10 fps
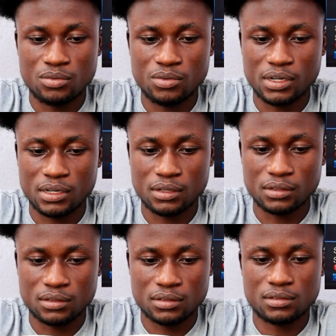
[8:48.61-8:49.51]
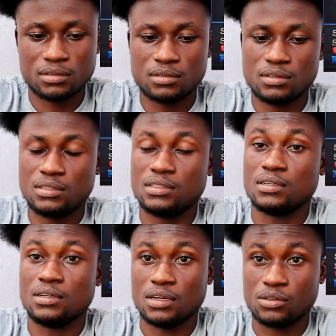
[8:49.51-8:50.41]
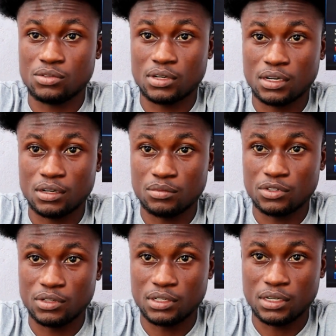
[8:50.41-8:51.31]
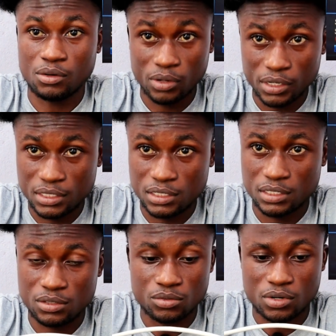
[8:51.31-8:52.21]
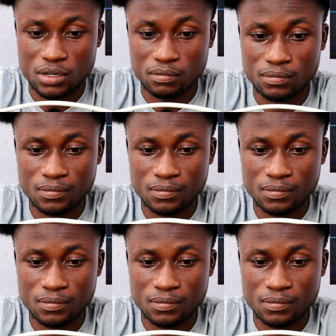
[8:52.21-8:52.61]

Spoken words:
whether the signal is gonna come. Okay, the quality will come.